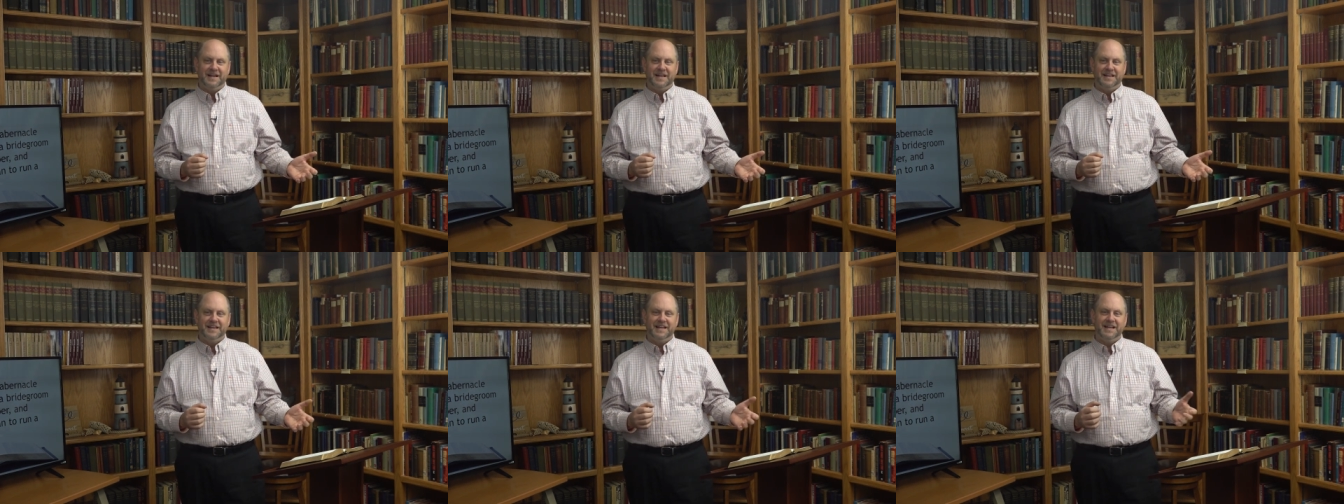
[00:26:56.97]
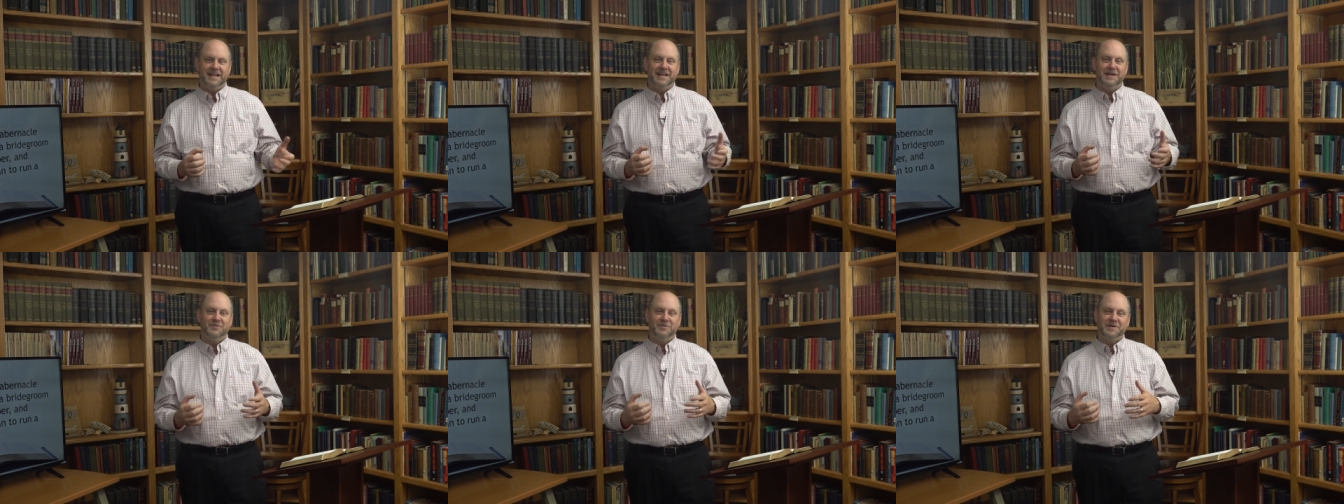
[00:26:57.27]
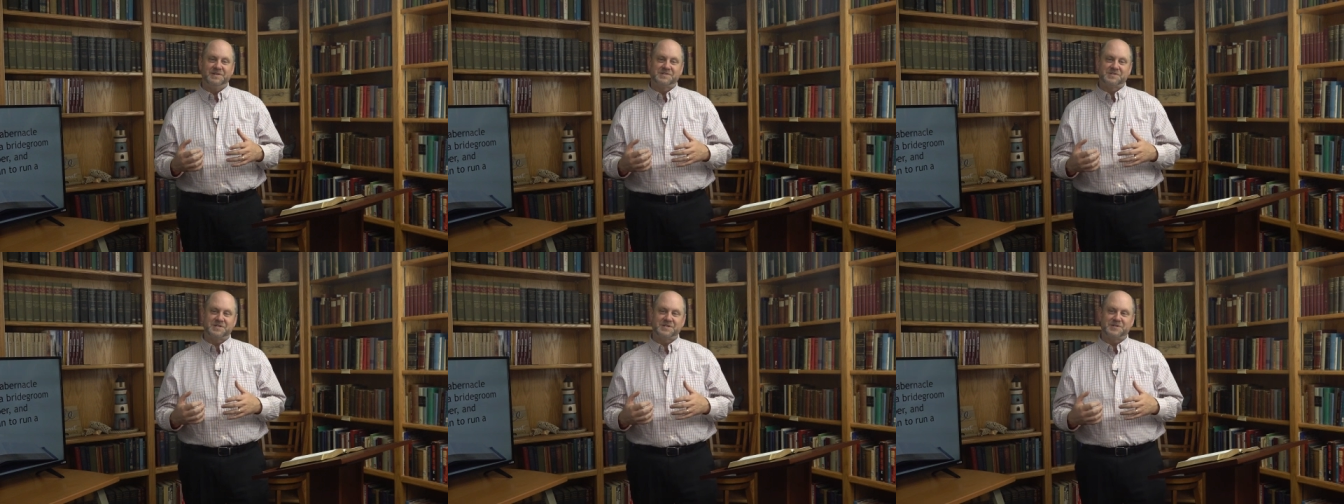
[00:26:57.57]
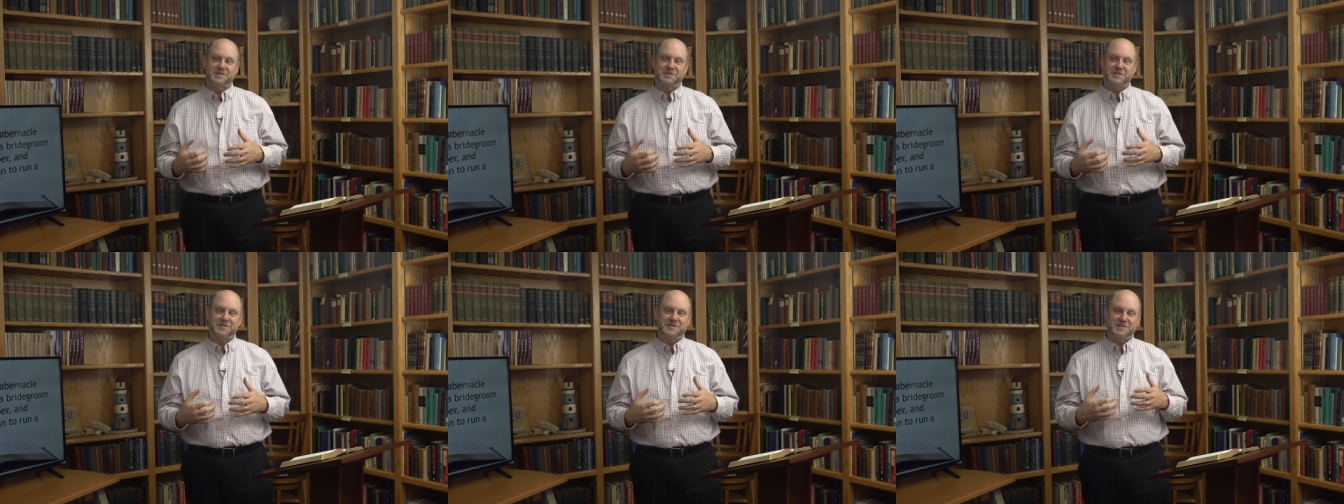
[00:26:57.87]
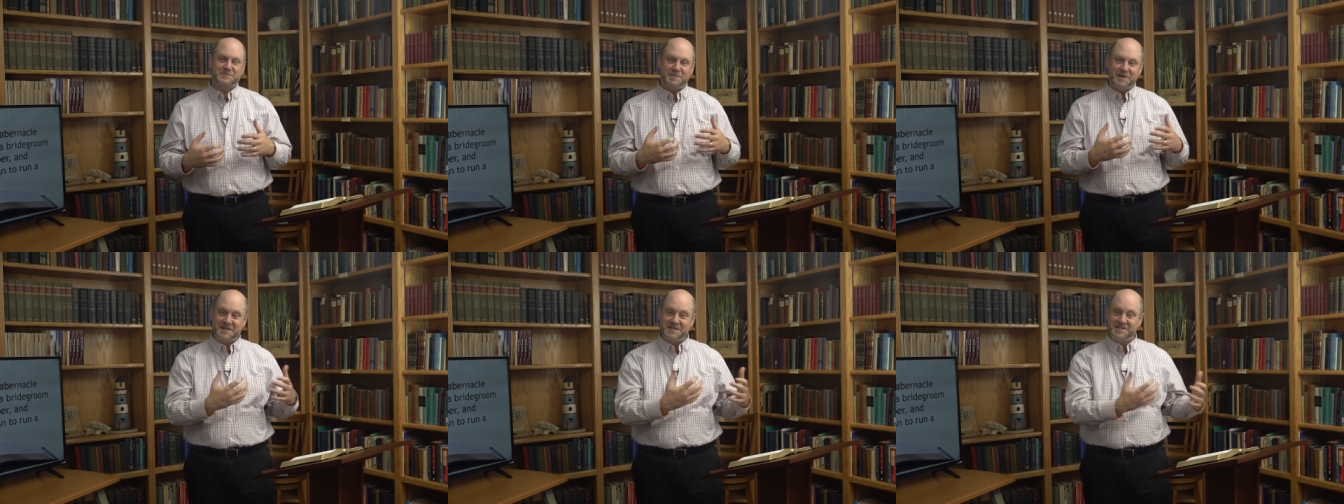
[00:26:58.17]
and that He wants us to
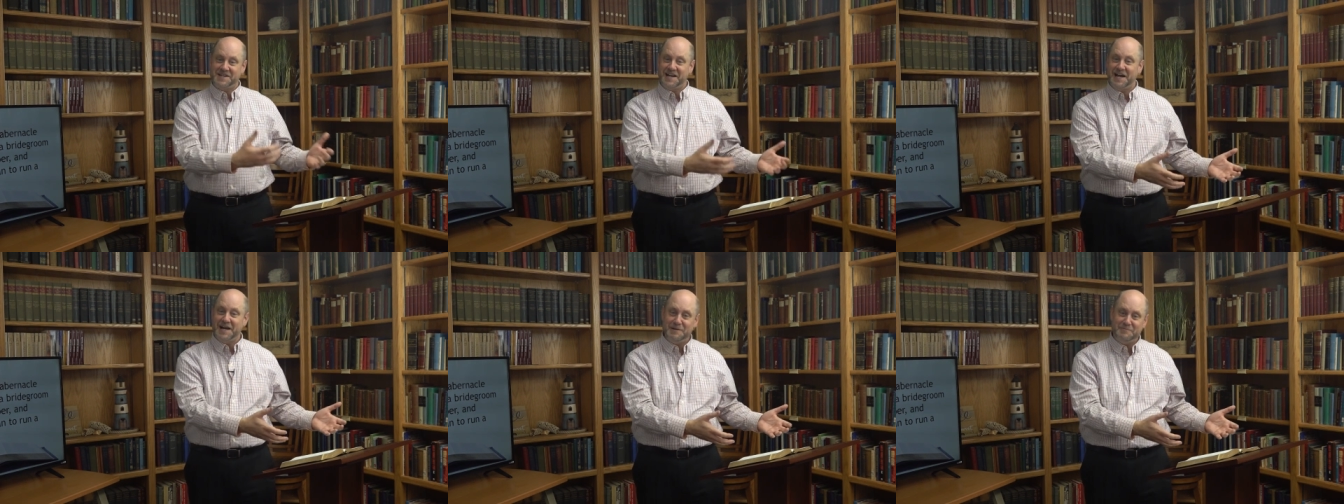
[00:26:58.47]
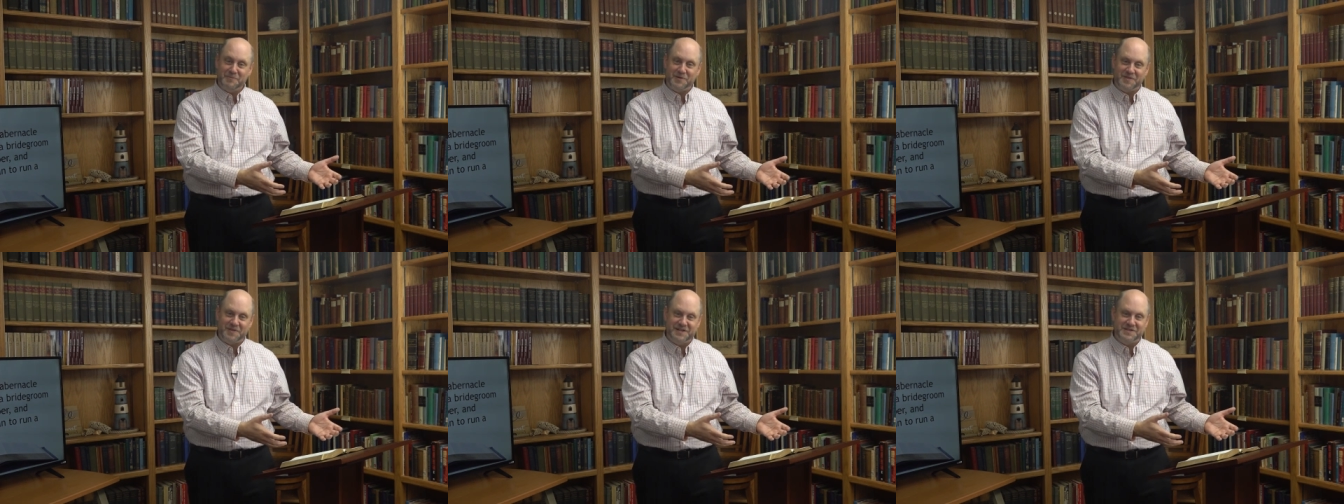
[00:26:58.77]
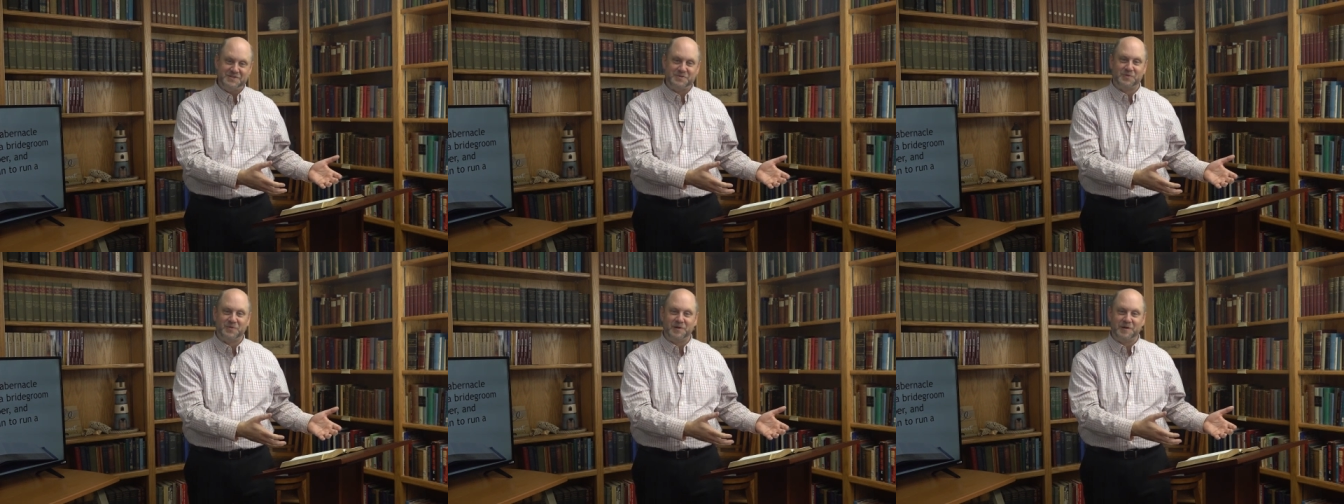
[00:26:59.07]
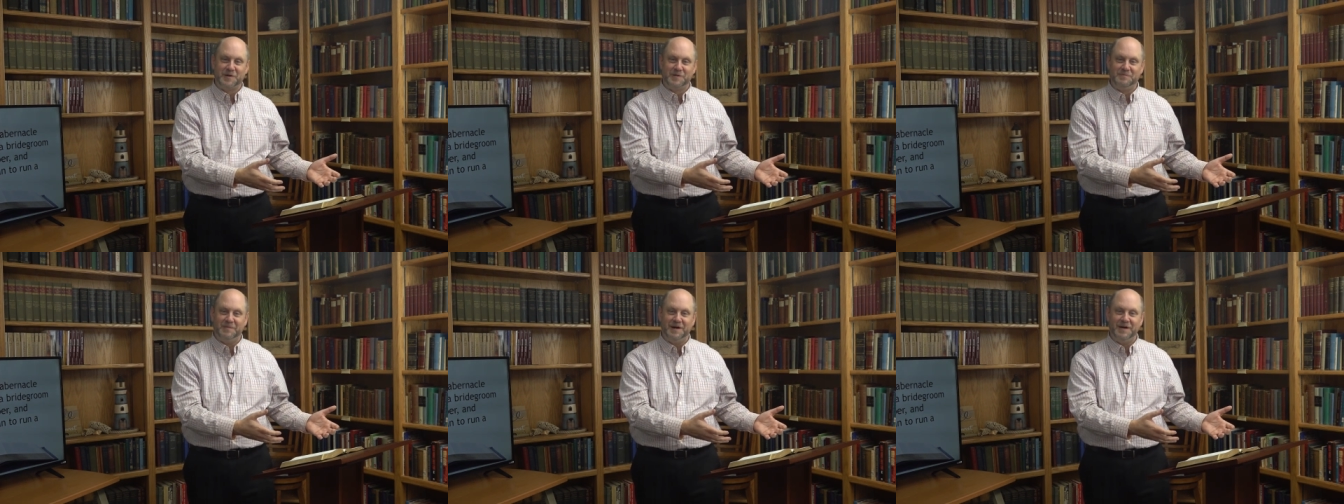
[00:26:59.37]
spend time with His Word,